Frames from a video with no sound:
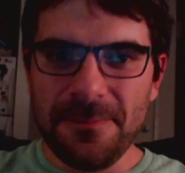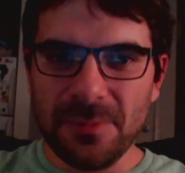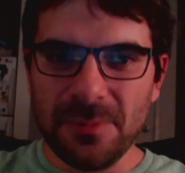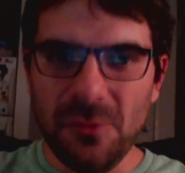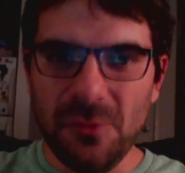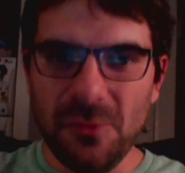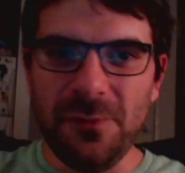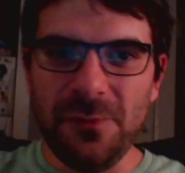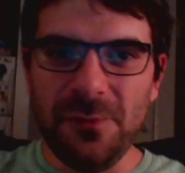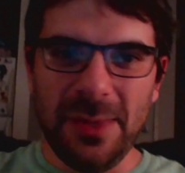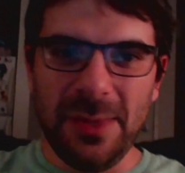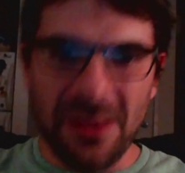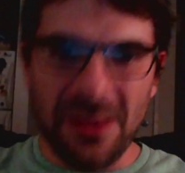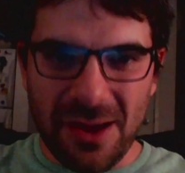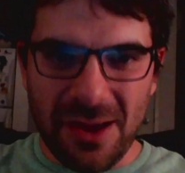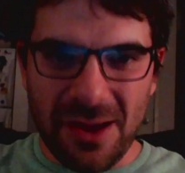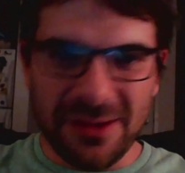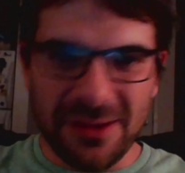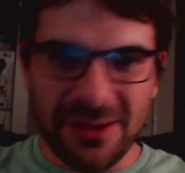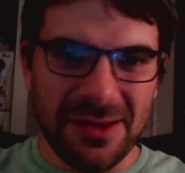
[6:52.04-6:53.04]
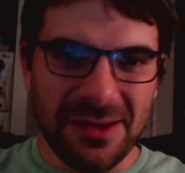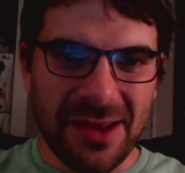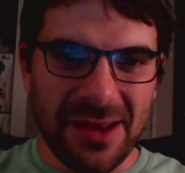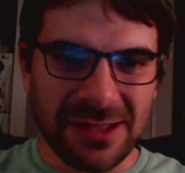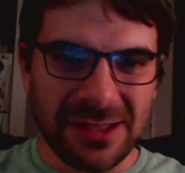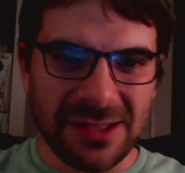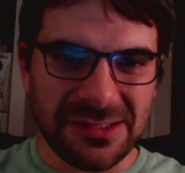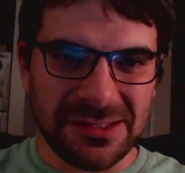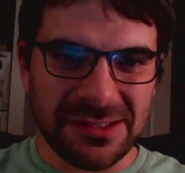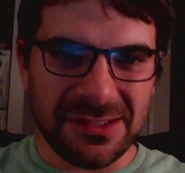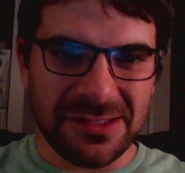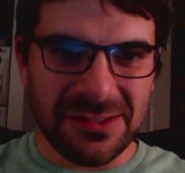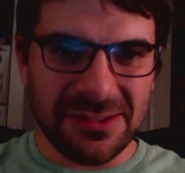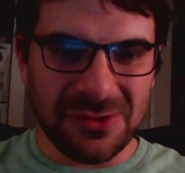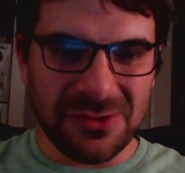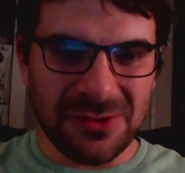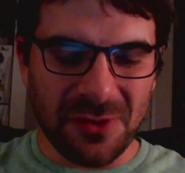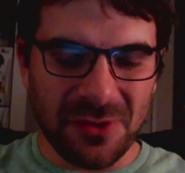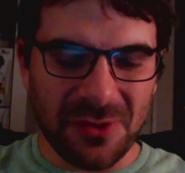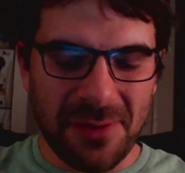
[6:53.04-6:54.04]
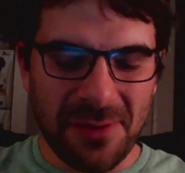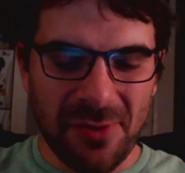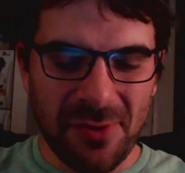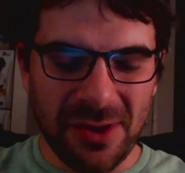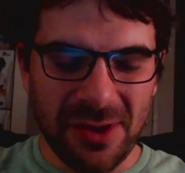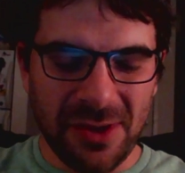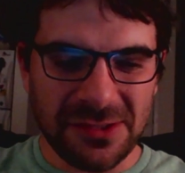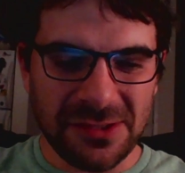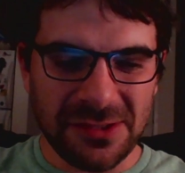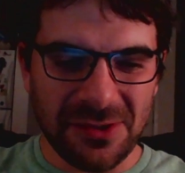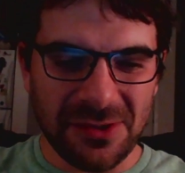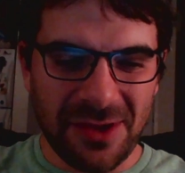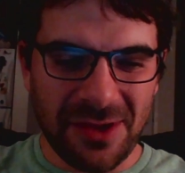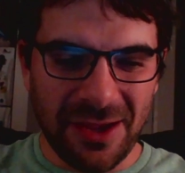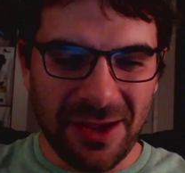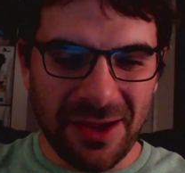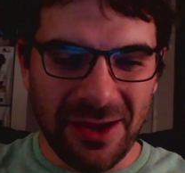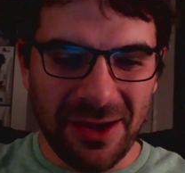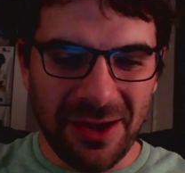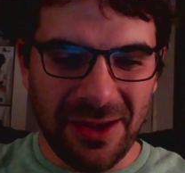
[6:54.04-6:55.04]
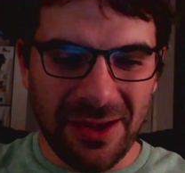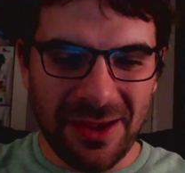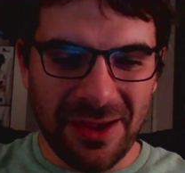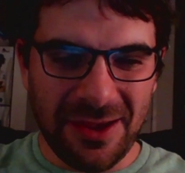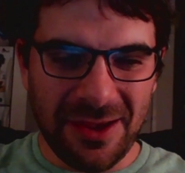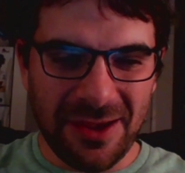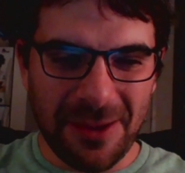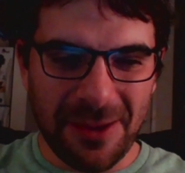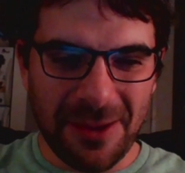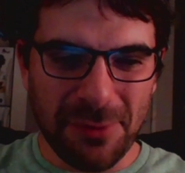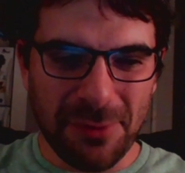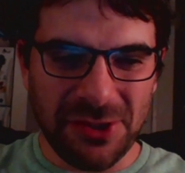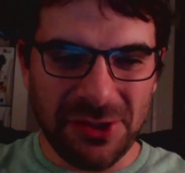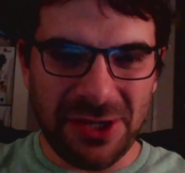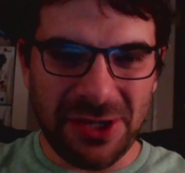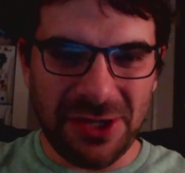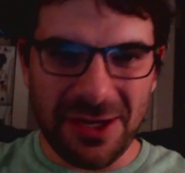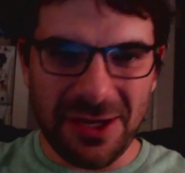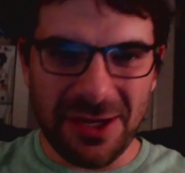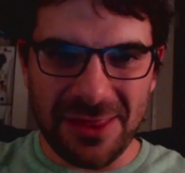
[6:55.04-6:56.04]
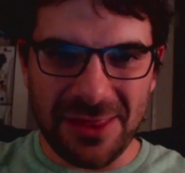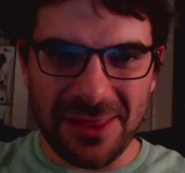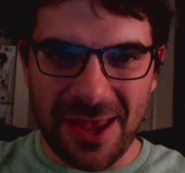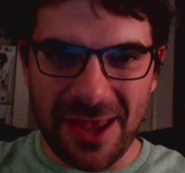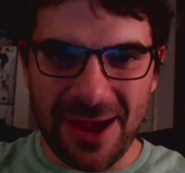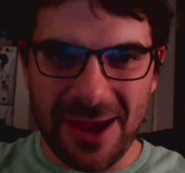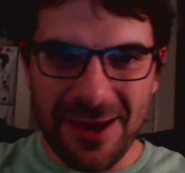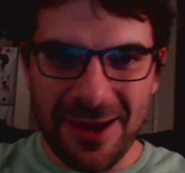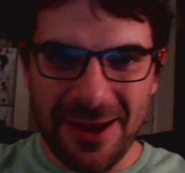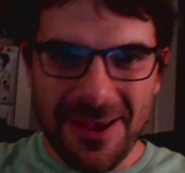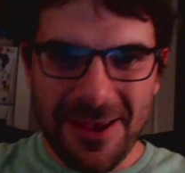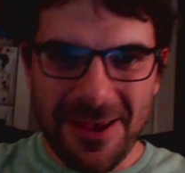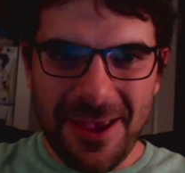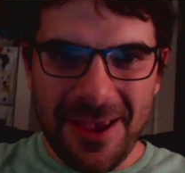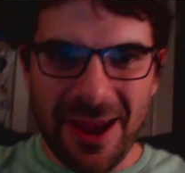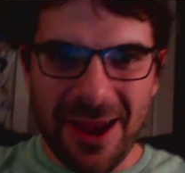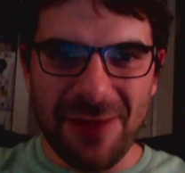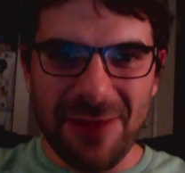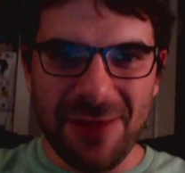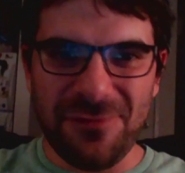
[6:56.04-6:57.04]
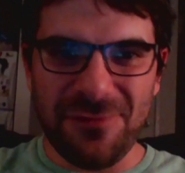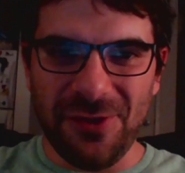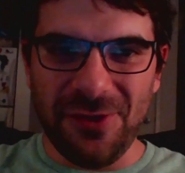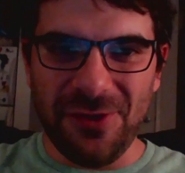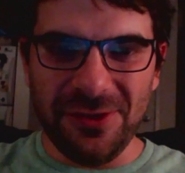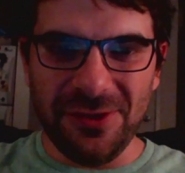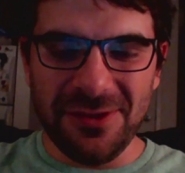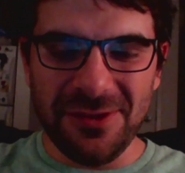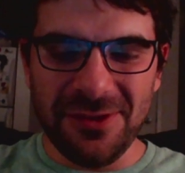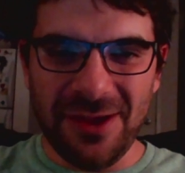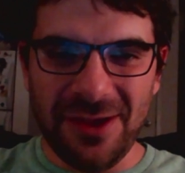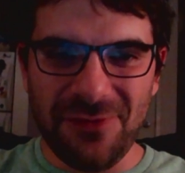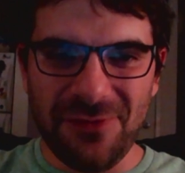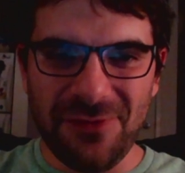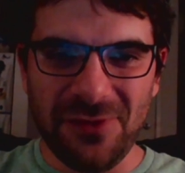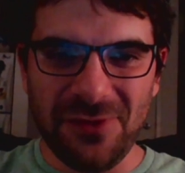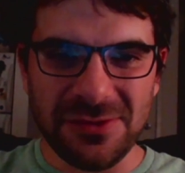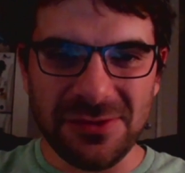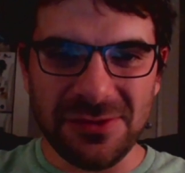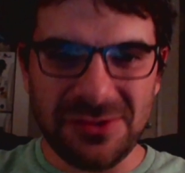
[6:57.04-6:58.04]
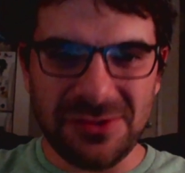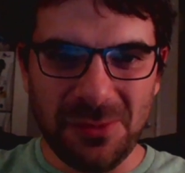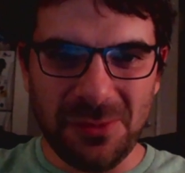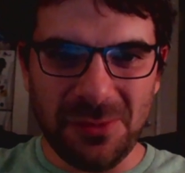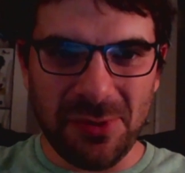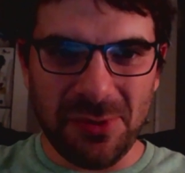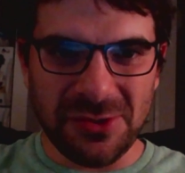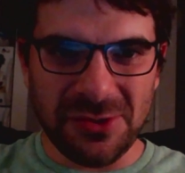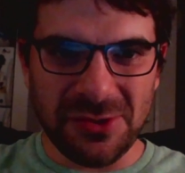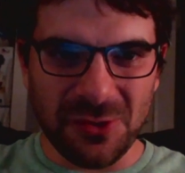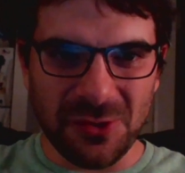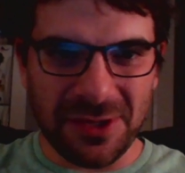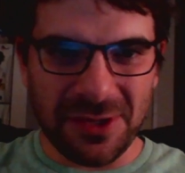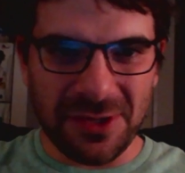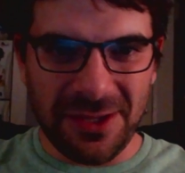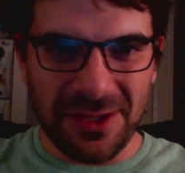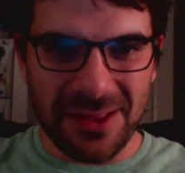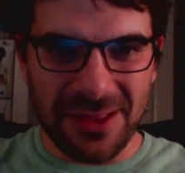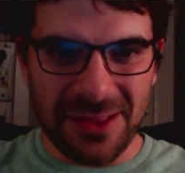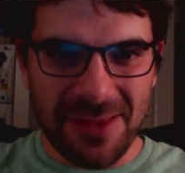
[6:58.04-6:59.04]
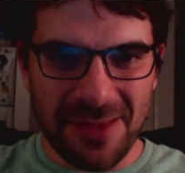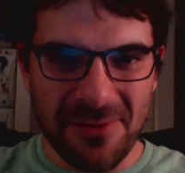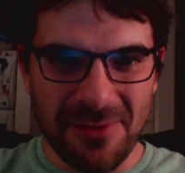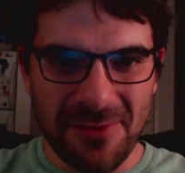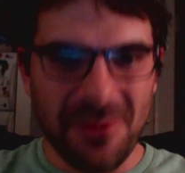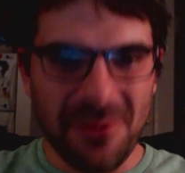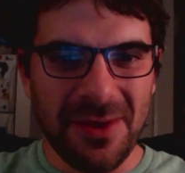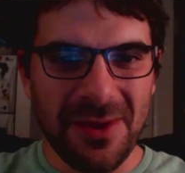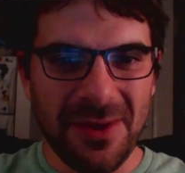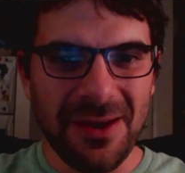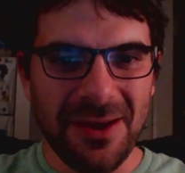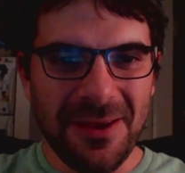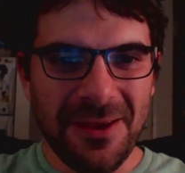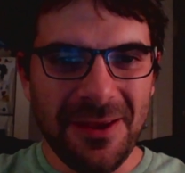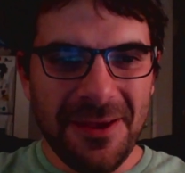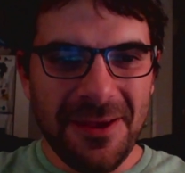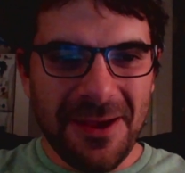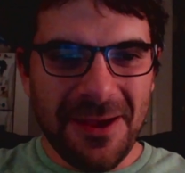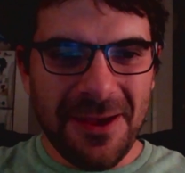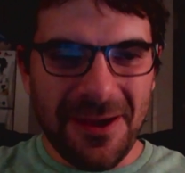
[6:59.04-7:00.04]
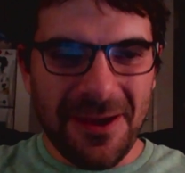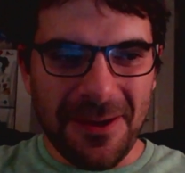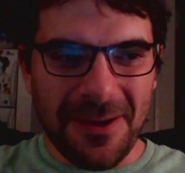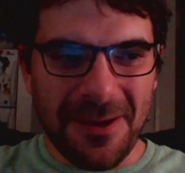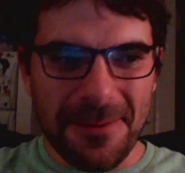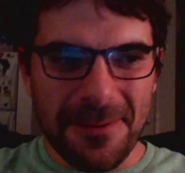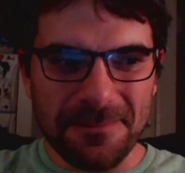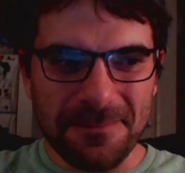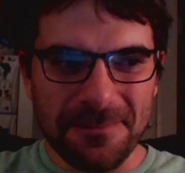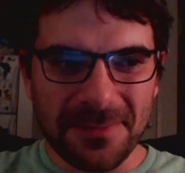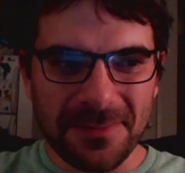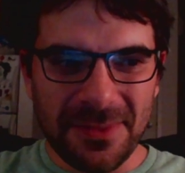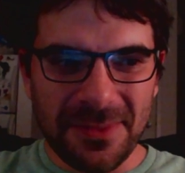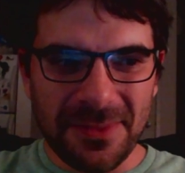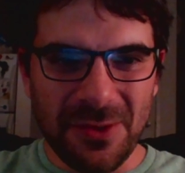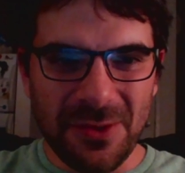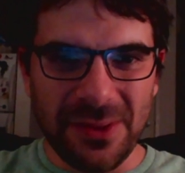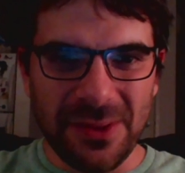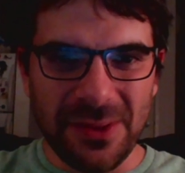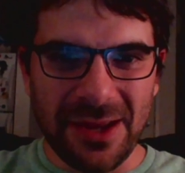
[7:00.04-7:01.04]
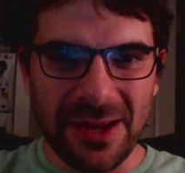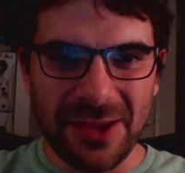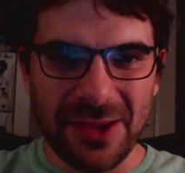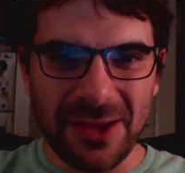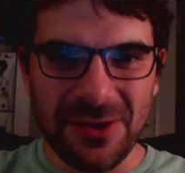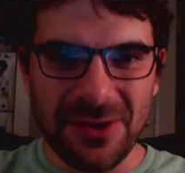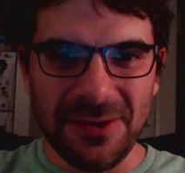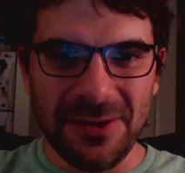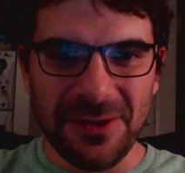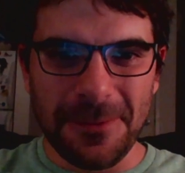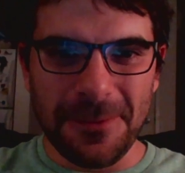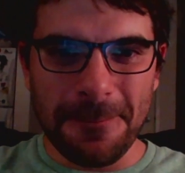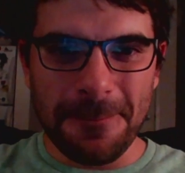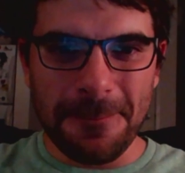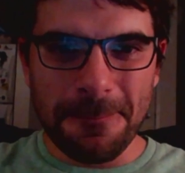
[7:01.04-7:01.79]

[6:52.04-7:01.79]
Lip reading: moved me along to the next story point. So I appreciated that, and I felt super dorky in that moment, knowing that I couldn't